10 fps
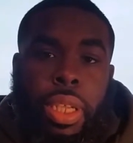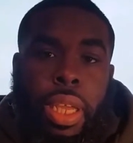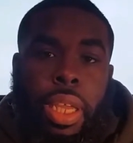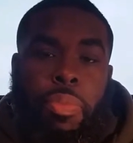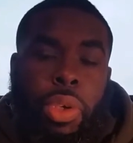
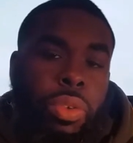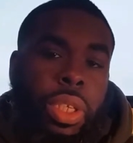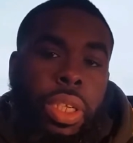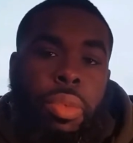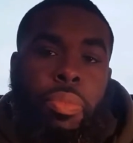and
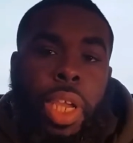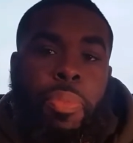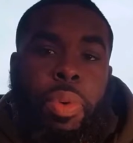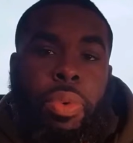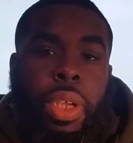music bring
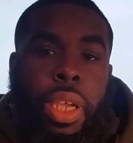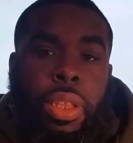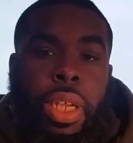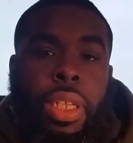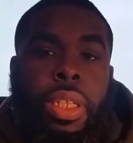people
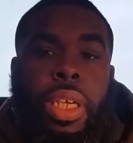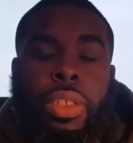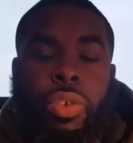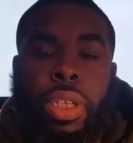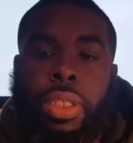together, and it does
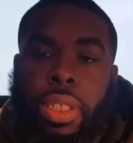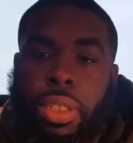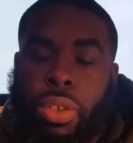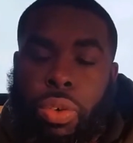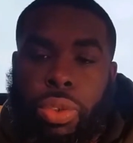
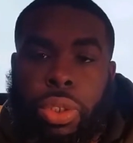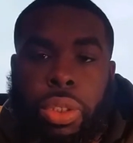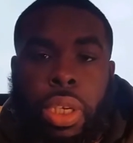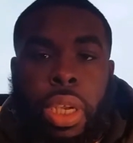transcend cultures.